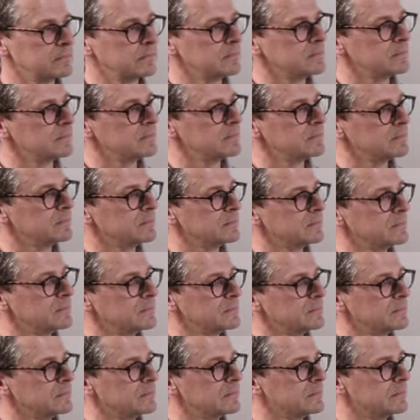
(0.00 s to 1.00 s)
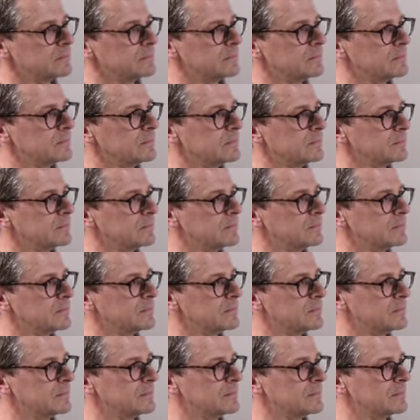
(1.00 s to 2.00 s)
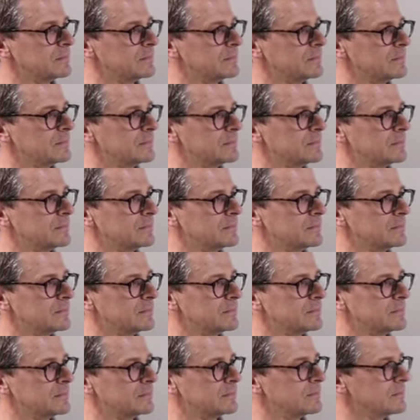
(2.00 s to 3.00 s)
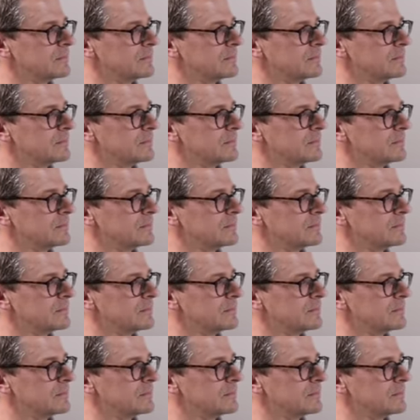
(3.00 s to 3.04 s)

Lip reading: (silent)